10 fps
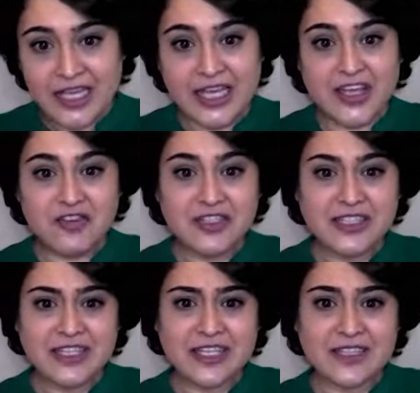
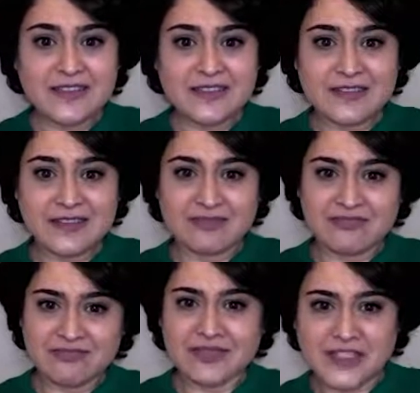Everything else
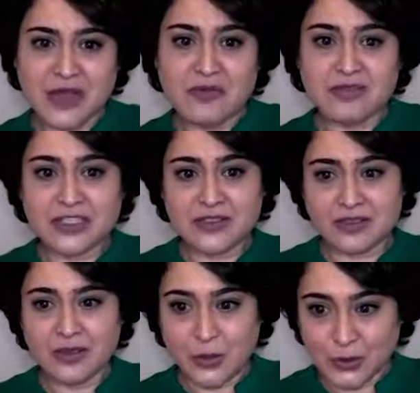somewhat
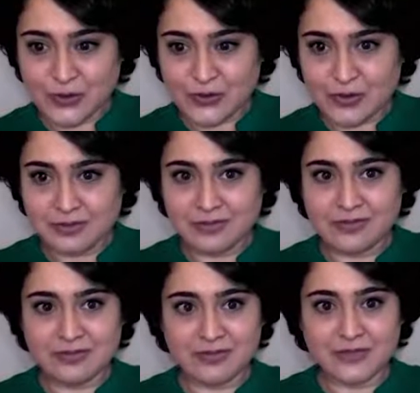looks
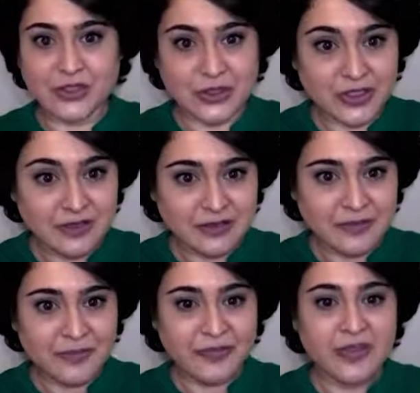good.
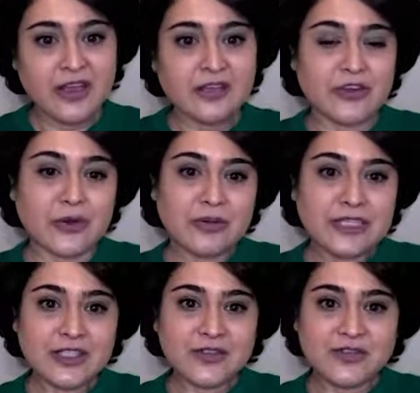The only
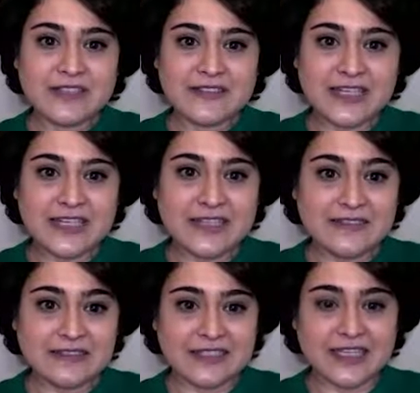difference
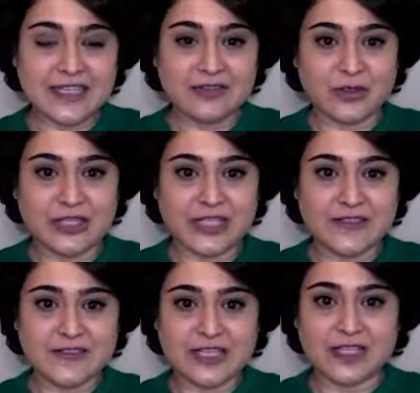is that there
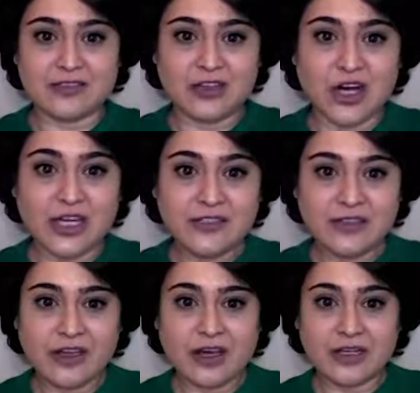is a dot
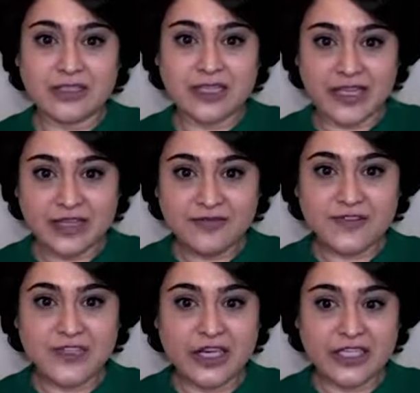on the left
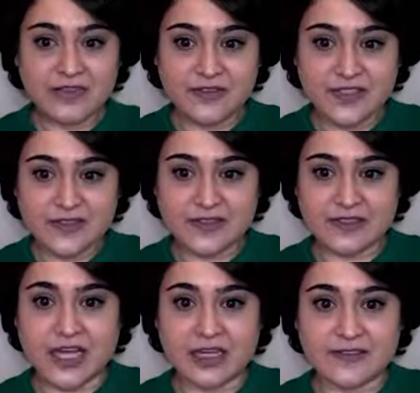side of this
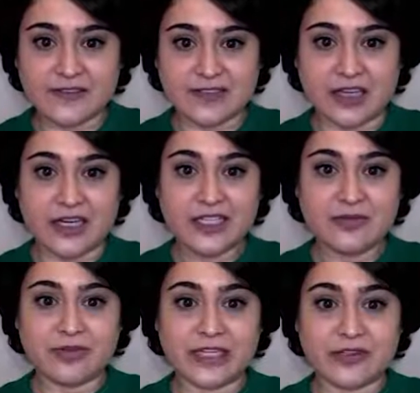slide
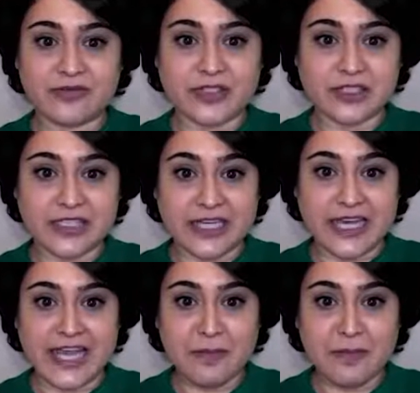where the